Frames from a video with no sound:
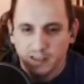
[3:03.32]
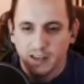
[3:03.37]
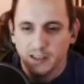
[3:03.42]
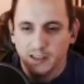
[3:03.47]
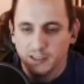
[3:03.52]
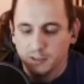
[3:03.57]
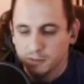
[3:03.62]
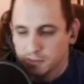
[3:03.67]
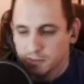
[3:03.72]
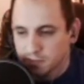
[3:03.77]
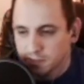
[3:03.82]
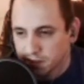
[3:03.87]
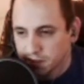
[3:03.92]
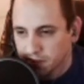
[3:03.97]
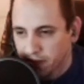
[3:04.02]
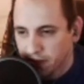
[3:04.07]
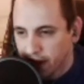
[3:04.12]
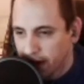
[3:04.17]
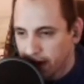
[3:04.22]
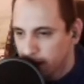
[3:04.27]
and you'll see
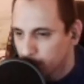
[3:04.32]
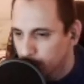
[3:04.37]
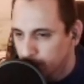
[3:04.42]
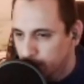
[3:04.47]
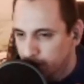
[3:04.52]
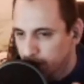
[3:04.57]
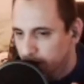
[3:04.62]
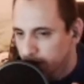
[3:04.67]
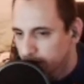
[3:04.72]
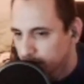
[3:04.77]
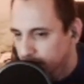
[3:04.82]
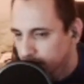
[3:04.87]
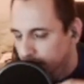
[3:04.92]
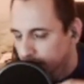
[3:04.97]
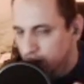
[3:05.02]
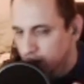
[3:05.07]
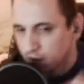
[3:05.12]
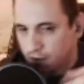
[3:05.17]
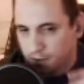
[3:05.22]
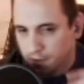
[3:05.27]
that within
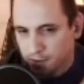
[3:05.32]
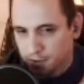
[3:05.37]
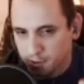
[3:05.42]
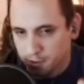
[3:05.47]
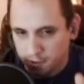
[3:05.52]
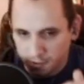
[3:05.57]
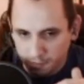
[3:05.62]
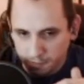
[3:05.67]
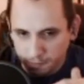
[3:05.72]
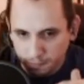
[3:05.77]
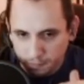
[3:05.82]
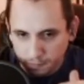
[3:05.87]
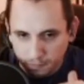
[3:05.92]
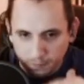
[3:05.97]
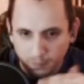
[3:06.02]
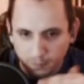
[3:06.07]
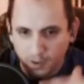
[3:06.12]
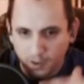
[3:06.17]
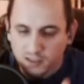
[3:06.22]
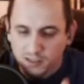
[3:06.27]
the other
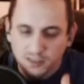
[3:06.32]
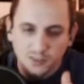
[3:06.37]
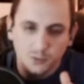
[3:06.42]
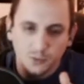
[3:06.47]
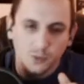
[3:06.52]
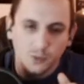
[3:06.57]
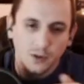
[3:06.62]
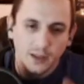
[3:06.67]
bosses will